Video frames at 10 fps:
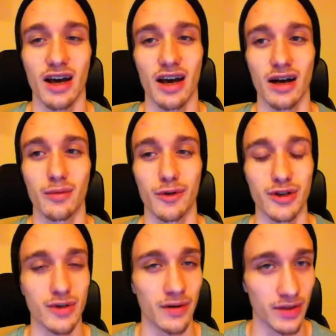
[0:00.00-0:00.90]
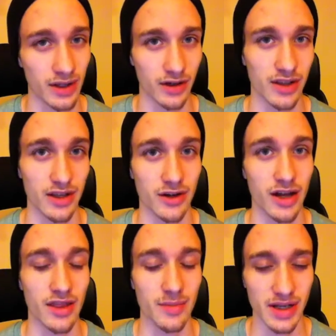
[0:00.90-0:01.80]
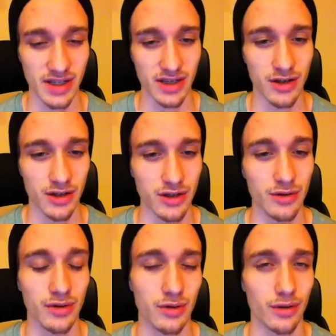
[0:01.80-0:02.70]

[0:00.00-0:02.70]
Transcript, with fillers: um, or do everything on the internet, the best thing you do,